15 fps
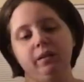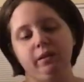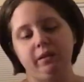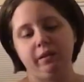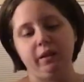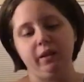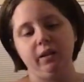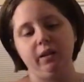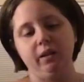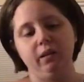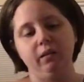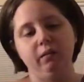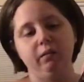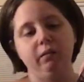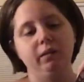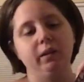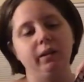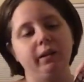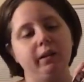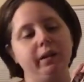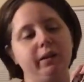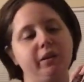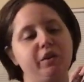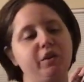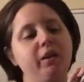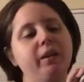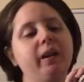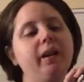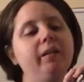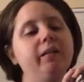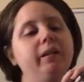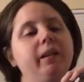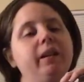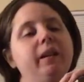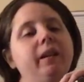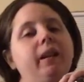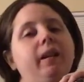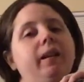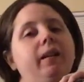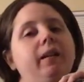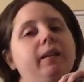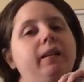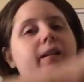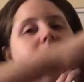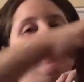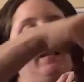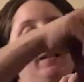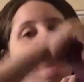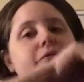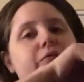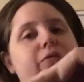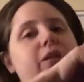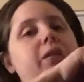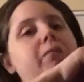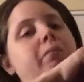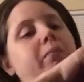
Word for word: So, uh, to start out, in this front